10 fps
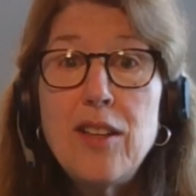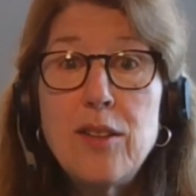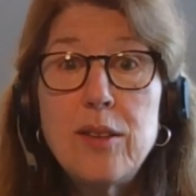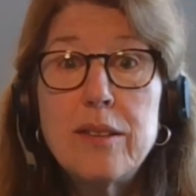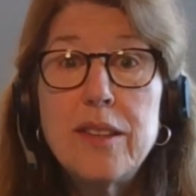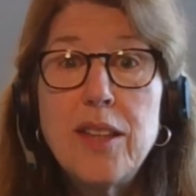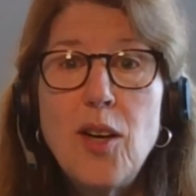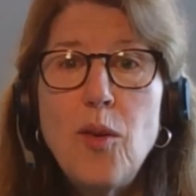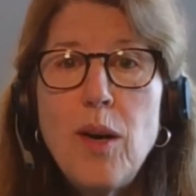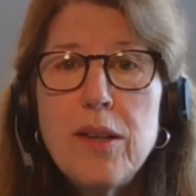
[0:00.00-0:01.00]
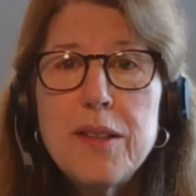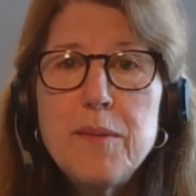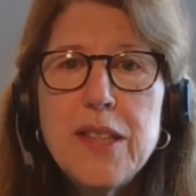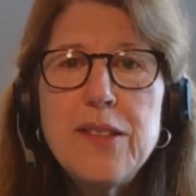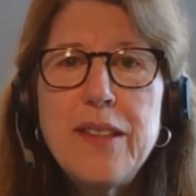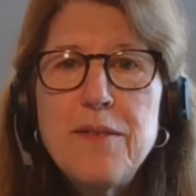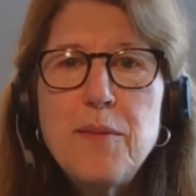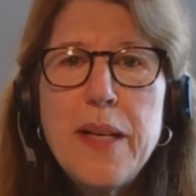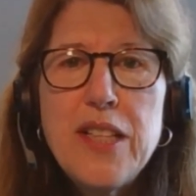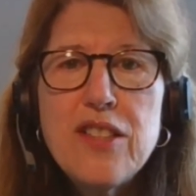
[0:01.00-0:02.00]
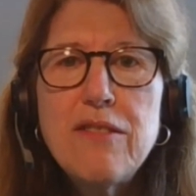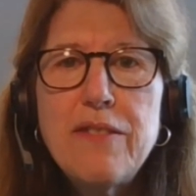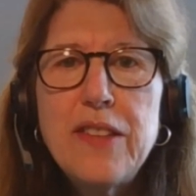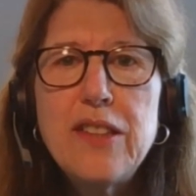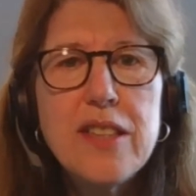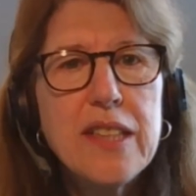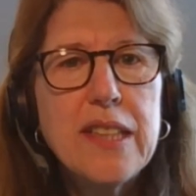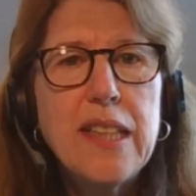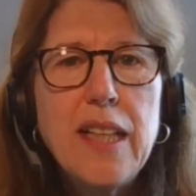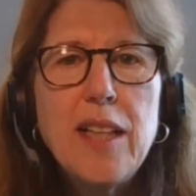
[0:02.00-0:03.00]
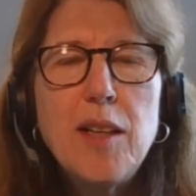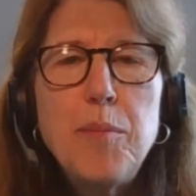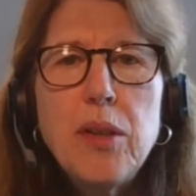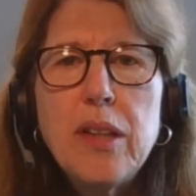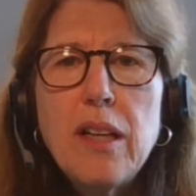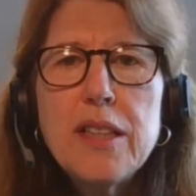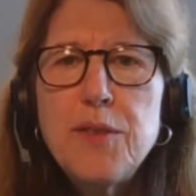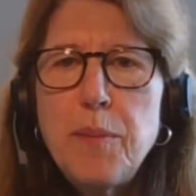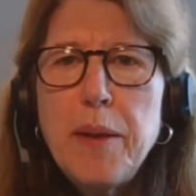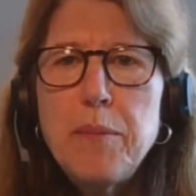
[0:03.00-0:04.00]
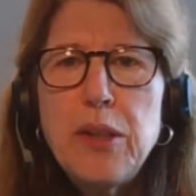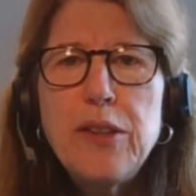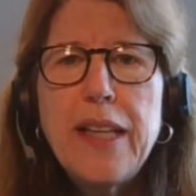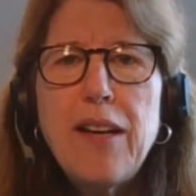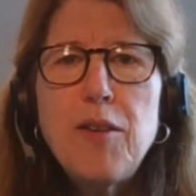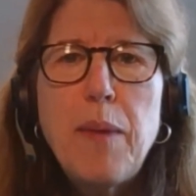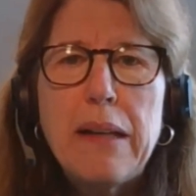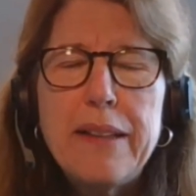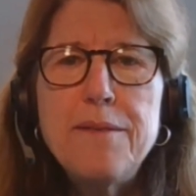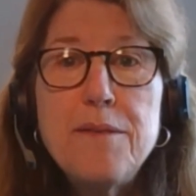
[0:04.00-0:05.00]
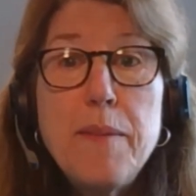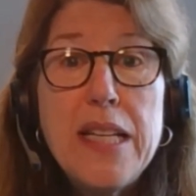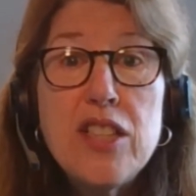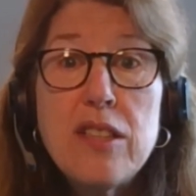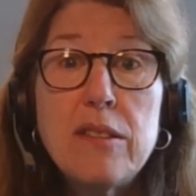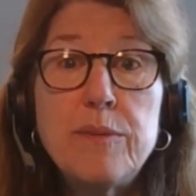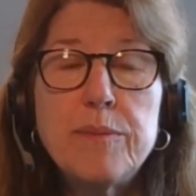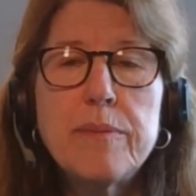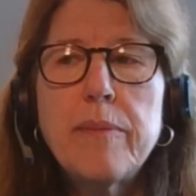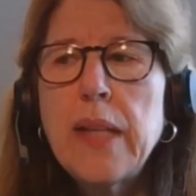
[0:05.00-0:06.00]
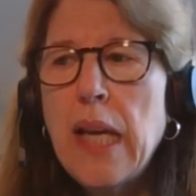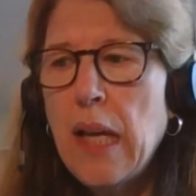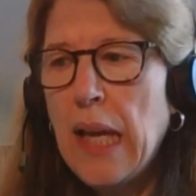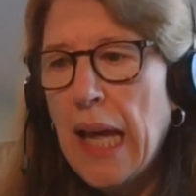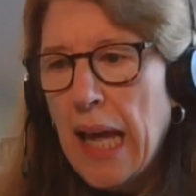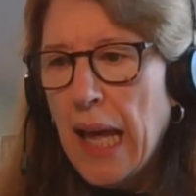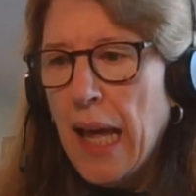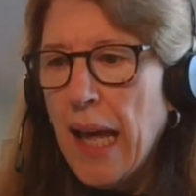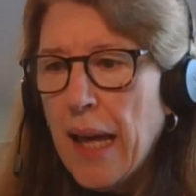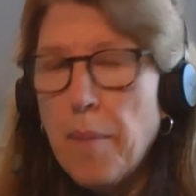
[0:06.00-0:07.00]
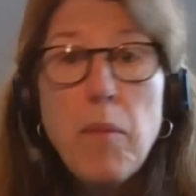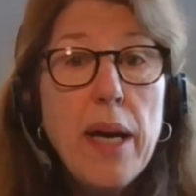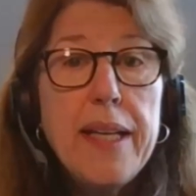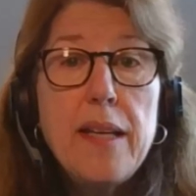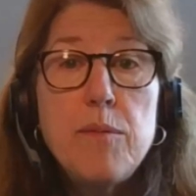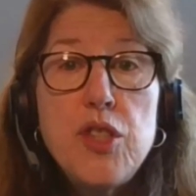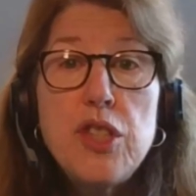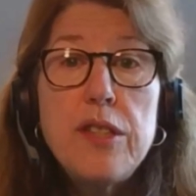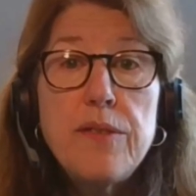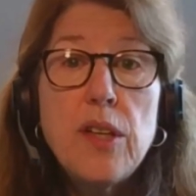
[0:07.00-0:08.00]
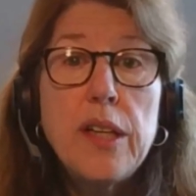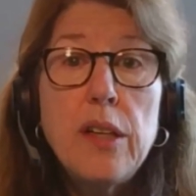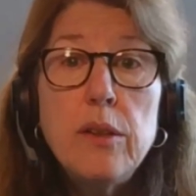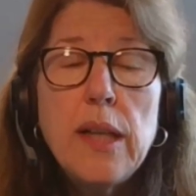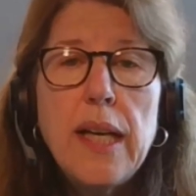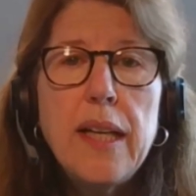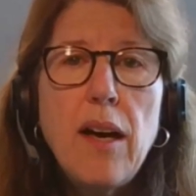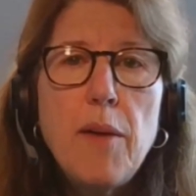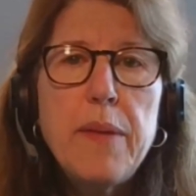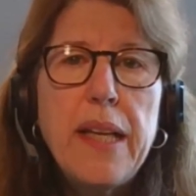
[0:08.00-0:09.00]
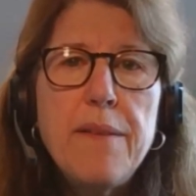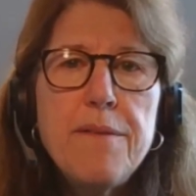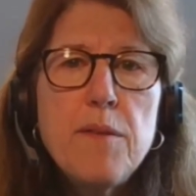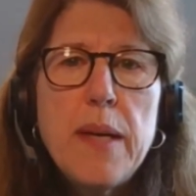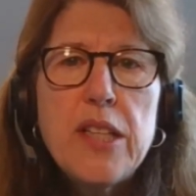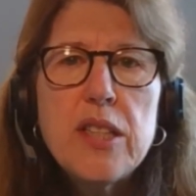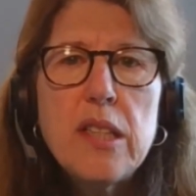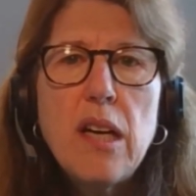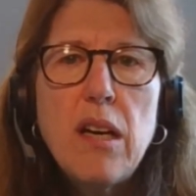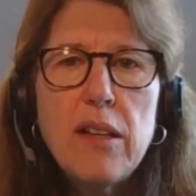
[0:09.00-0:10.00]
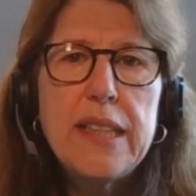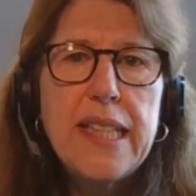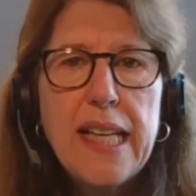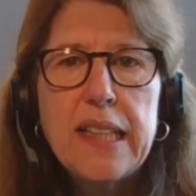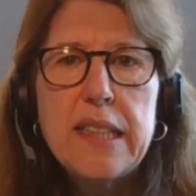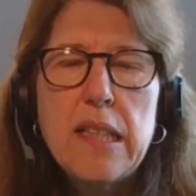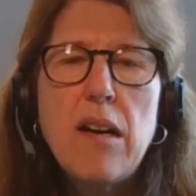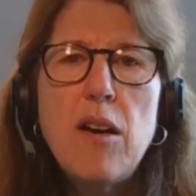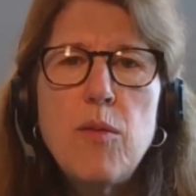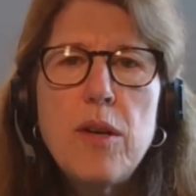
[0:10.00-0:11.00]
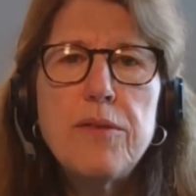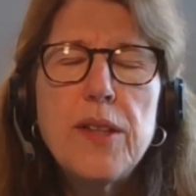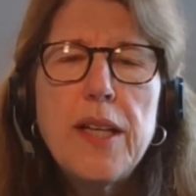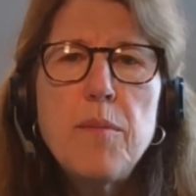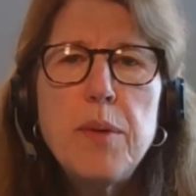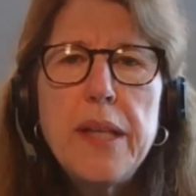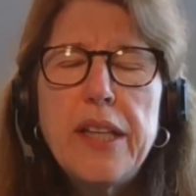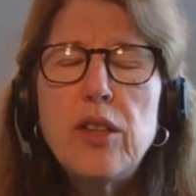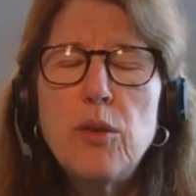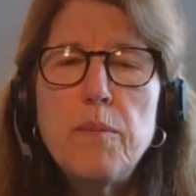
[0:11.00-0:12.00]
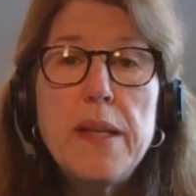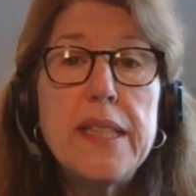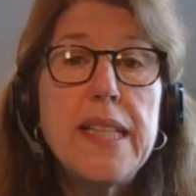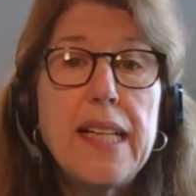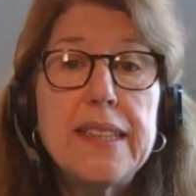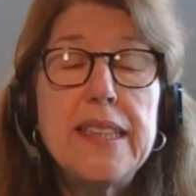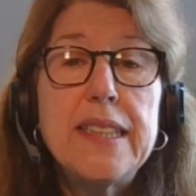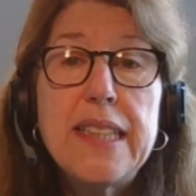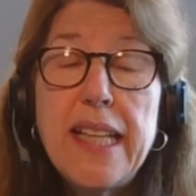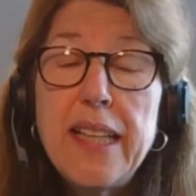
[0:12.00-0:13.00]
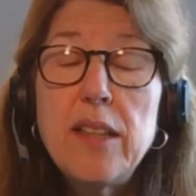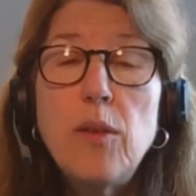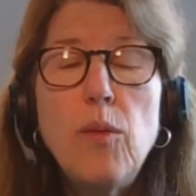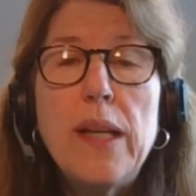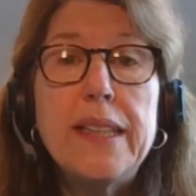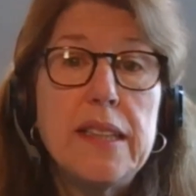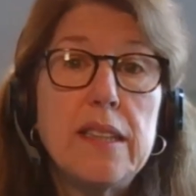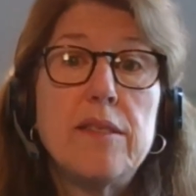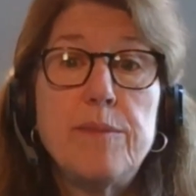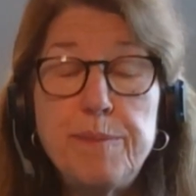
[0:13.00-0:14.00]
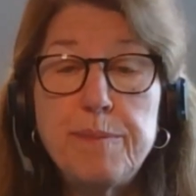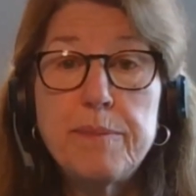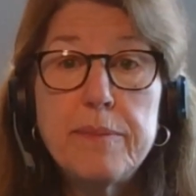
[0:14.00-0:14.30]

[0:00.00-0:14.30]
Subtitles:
Hello, welcome to Information Revolution, a podcast for people who care about information. My name's Judi Vernau, and I'm an information architect. I work for a company called Metataxis in Wellington.